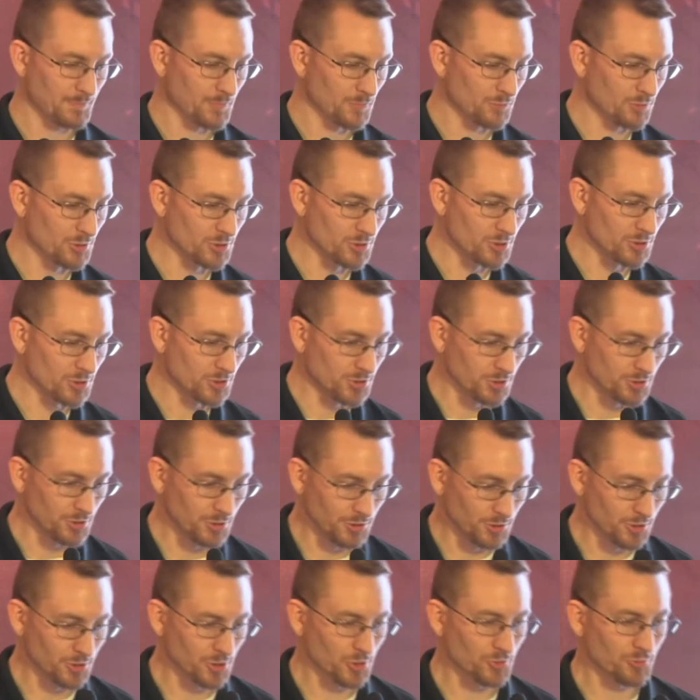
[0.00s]
which is
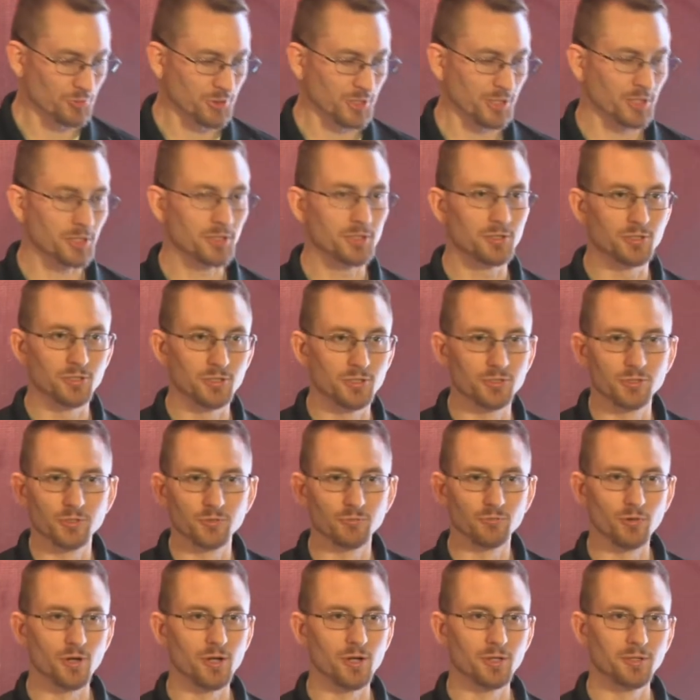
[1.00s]
your quick, does it
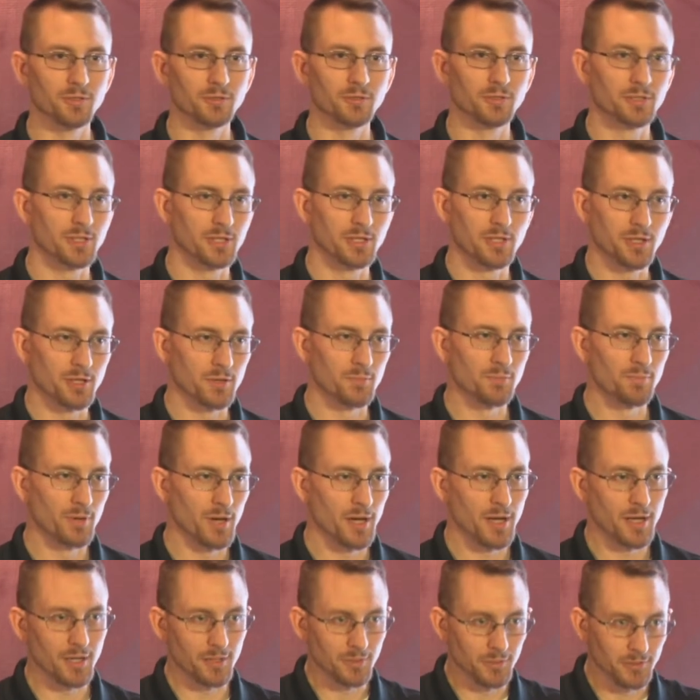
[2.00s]
run, can it
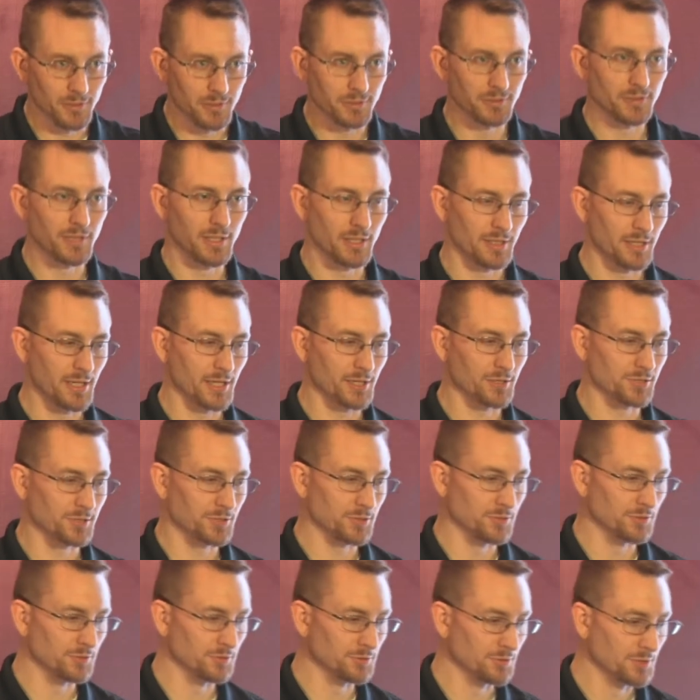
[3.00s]
compile and
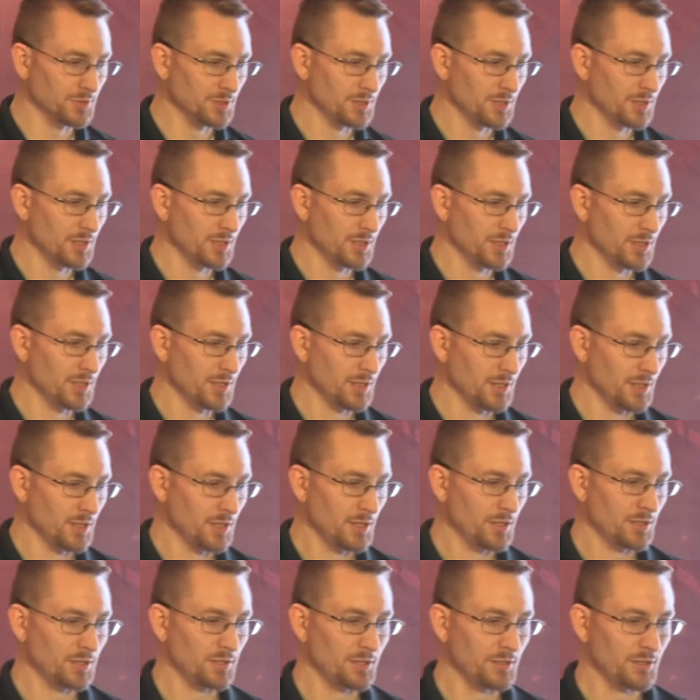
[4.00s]
execute?
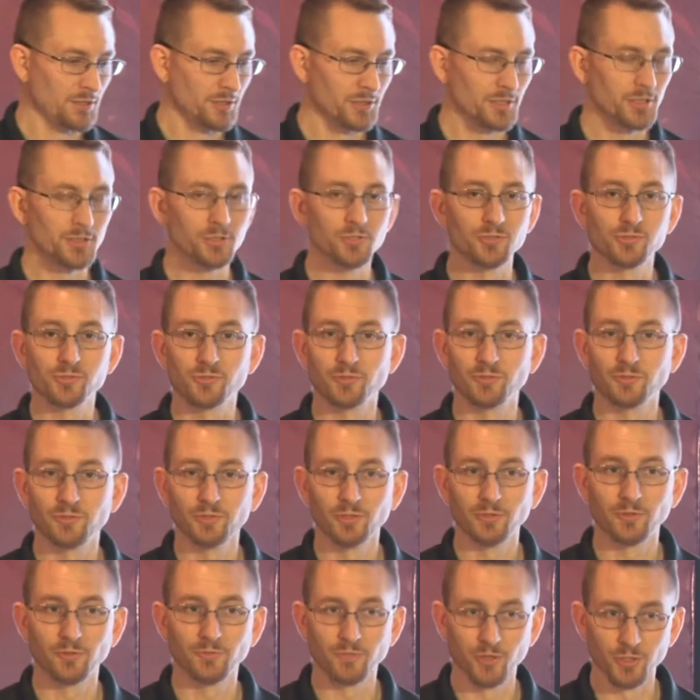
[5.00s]
Then there's
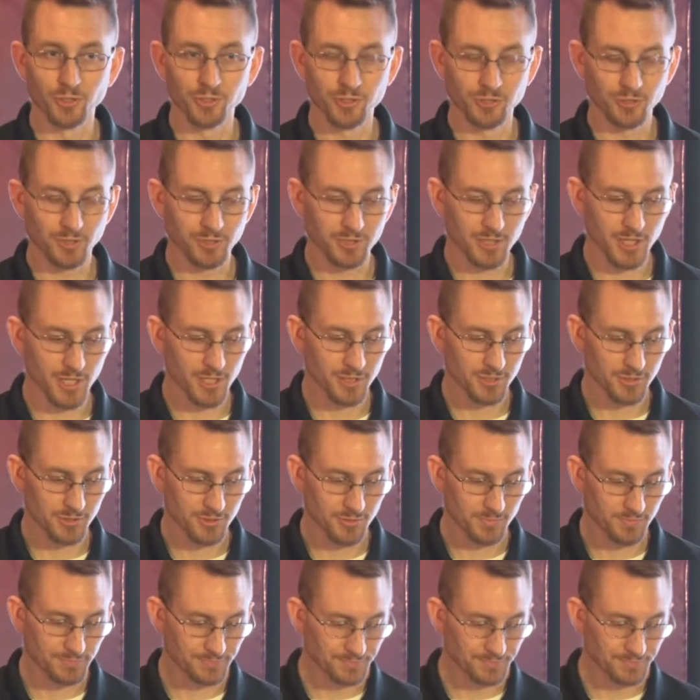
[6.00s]
your functional test.